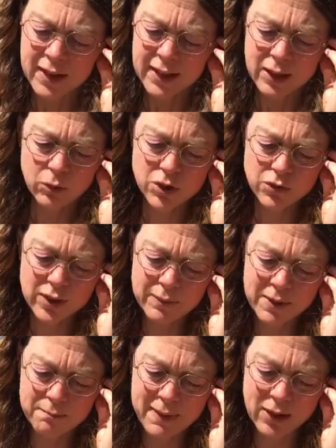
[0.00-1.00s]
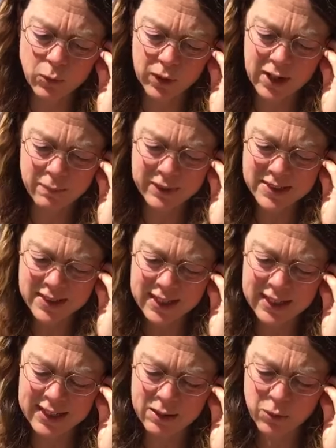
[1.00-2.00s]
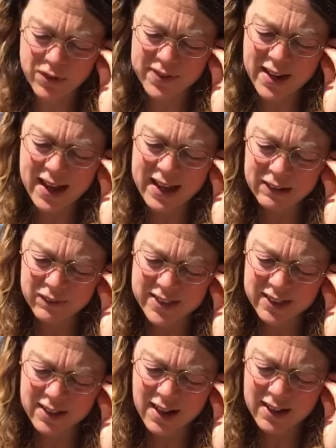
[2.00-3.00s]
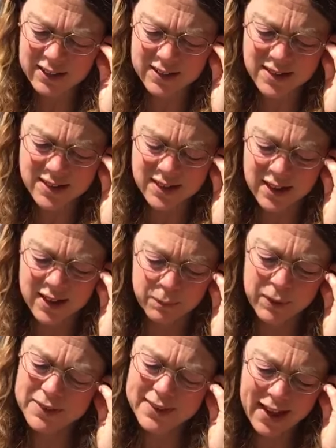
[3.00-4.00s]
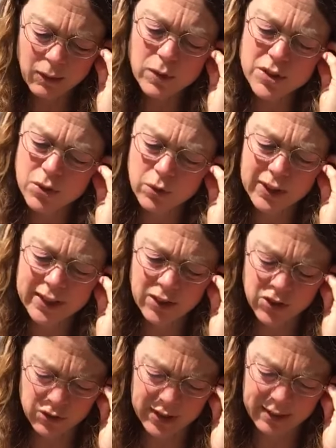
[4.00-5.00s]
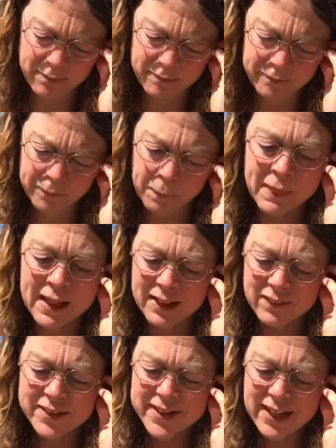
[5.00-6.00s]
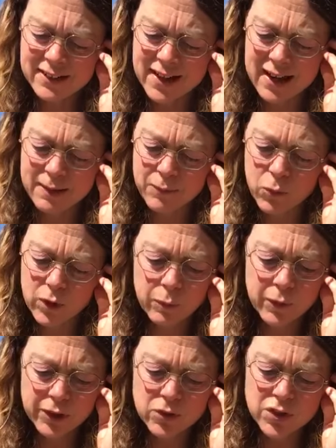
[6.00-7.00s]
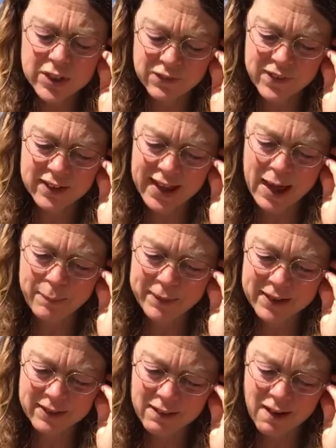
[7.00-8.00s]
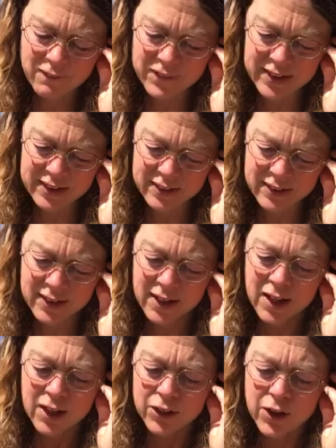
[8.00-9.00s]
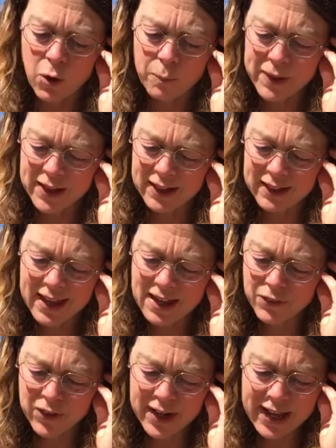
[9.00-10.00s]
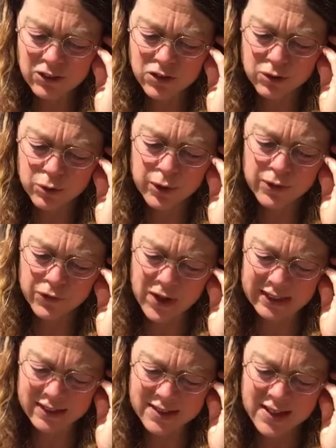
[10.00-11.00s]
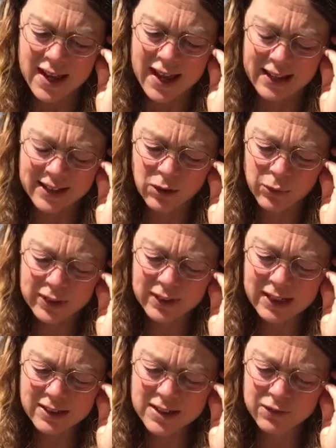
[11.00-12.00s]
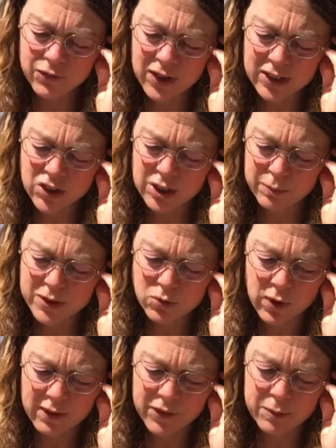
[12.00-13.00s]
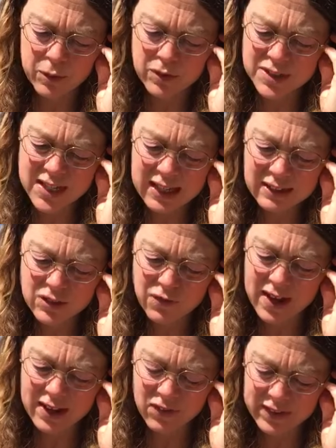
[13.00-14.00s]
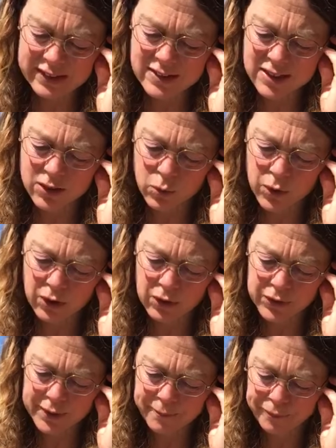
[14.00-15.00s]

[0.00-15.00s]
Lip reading: He would dream that men were coming to get him with knives and guns, but that was only a dream. In the daytime, Wilbur usually felt happy and confident. No pig ever had truer friends, and he realized that friendship is one of the most satisfying things in the world.